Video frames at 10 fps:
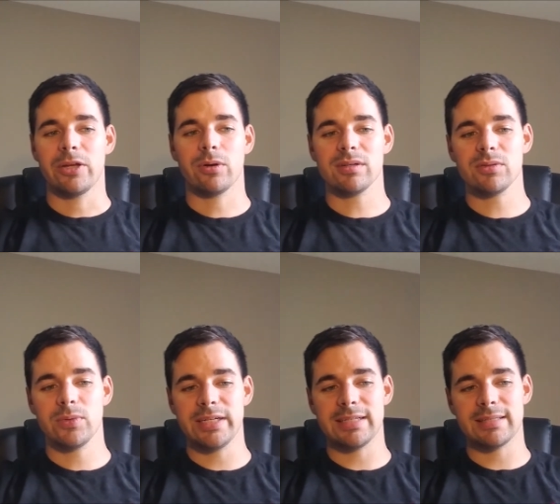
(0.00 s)
You
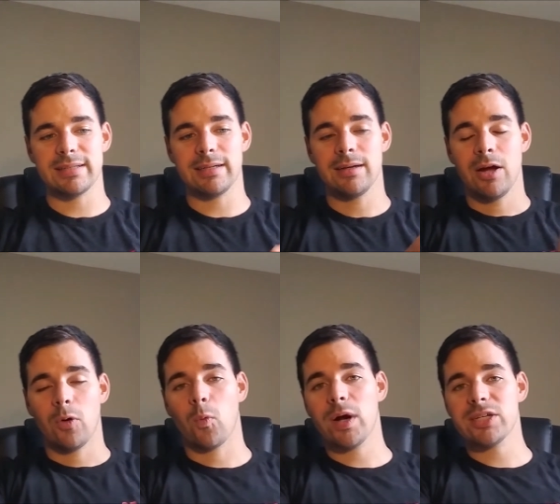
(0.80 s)
also need to see
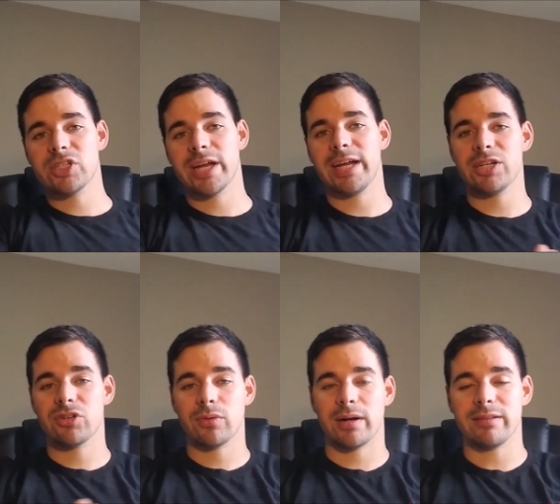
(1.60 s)
what
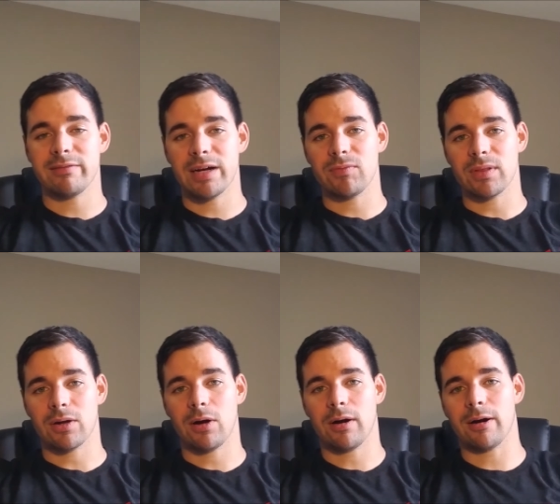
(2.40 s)
changed throughout the life of the
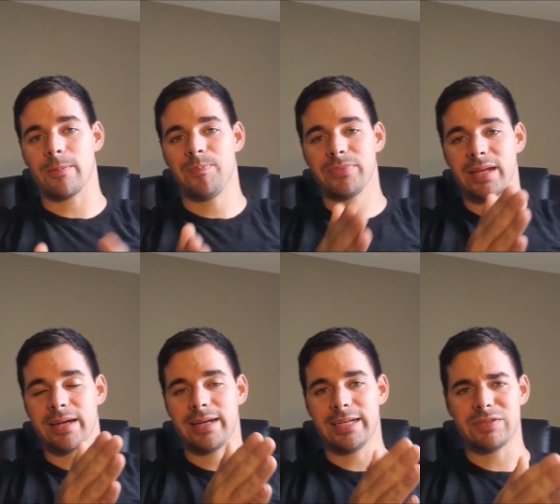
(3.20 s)
car.
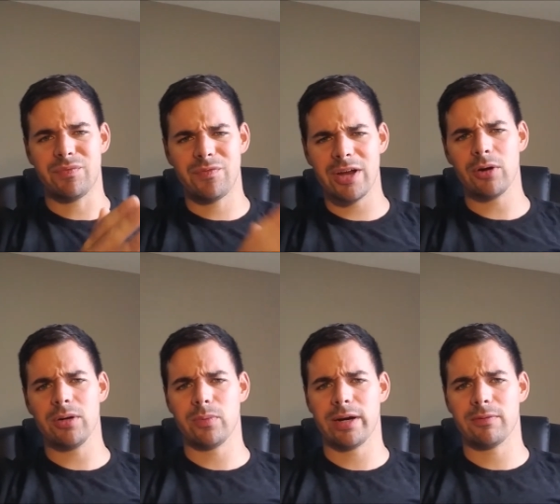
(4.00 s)
It's
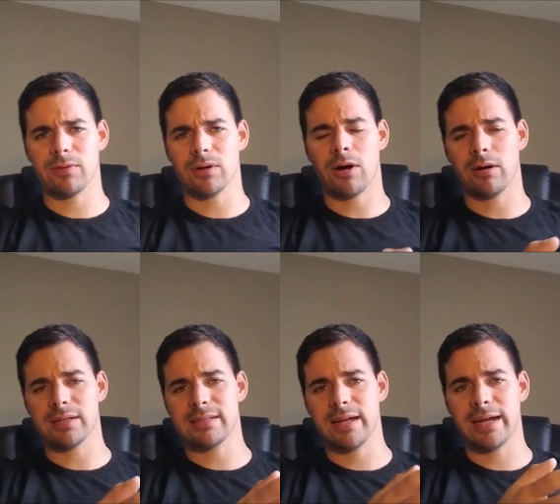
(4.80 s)
very rare for a car
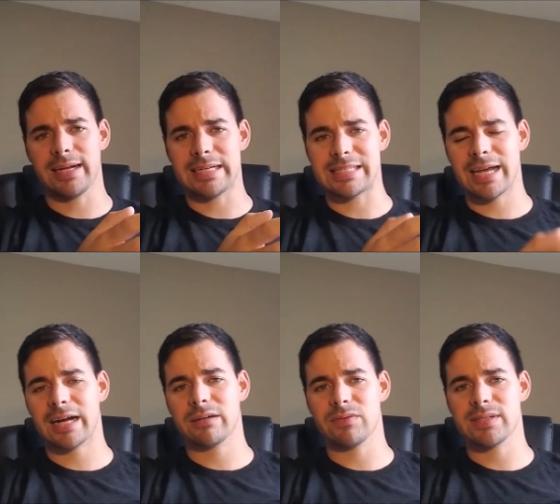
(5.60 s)
to stay
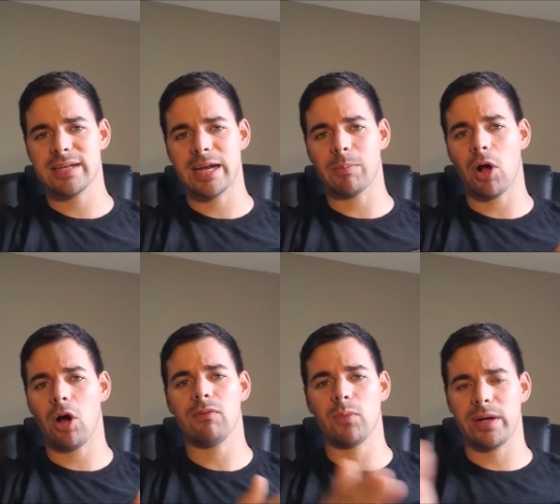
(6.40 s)
exactly the same
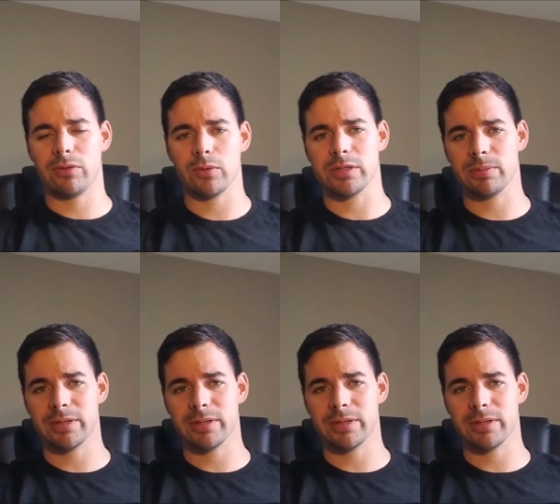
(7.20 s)
all the way through its